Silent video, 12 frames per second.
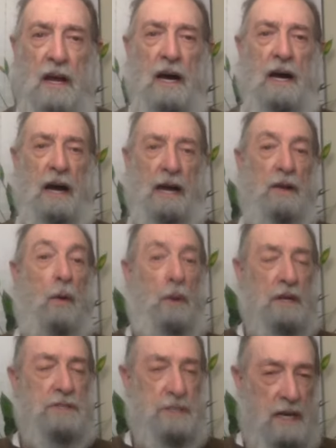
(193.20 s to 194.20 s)
Uh, I don't
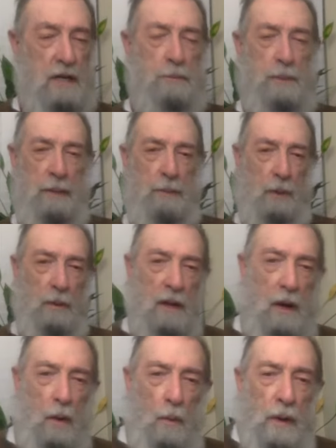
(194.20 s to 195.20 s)
want to scare people.
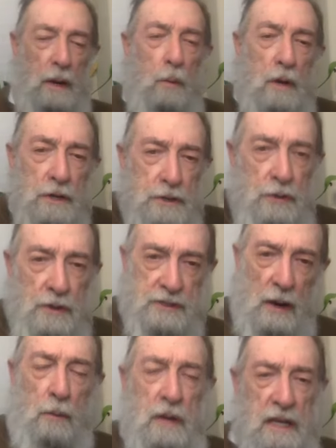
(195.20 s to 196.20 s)
What I want to do
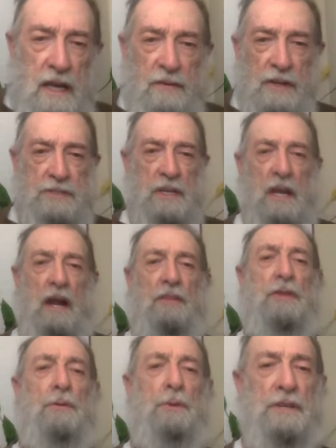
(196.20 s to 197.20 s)
is I want to give us
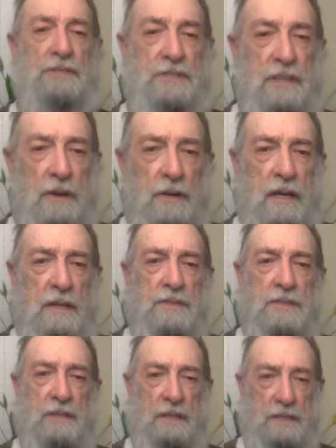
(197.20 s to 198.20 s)
the
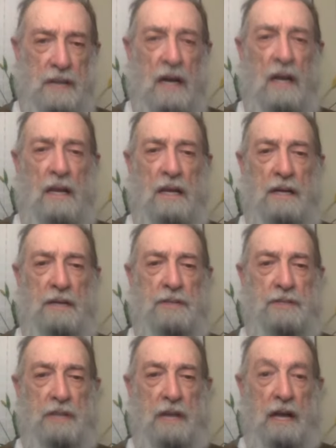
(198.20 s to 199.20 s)
resilience, the
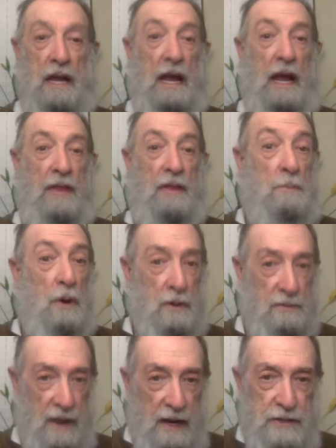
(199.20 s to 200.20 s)
knowledge, and the
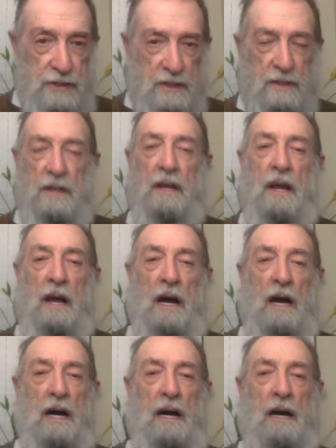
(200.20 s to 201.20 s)
motivation
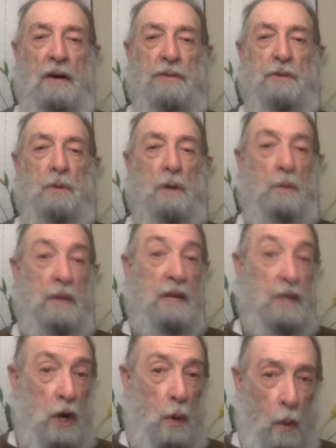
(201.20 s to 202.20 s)
uh, to where we
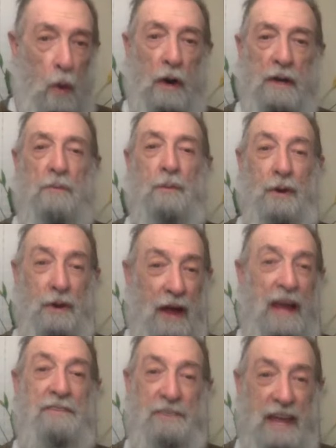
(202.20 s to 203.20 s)
can go on, where
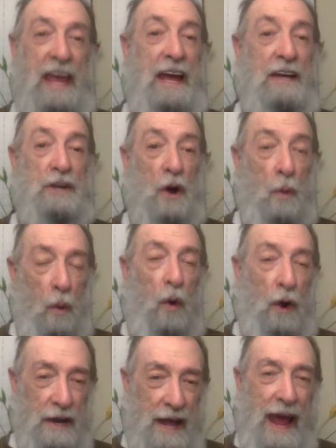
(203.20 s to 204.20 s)
life can
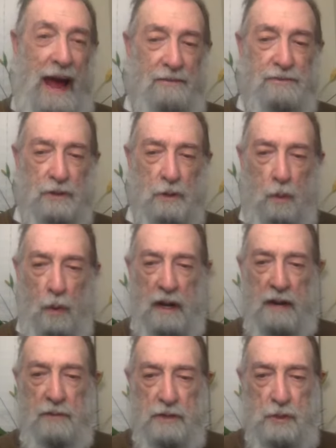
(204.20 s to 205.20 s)
go on after
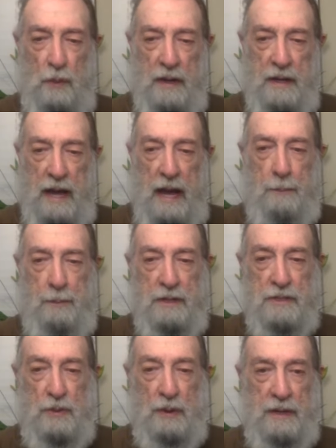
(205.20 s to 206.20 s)
whatever's going to happen
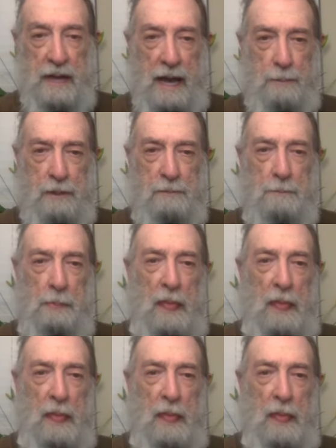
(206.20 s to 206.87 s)
is going to happen.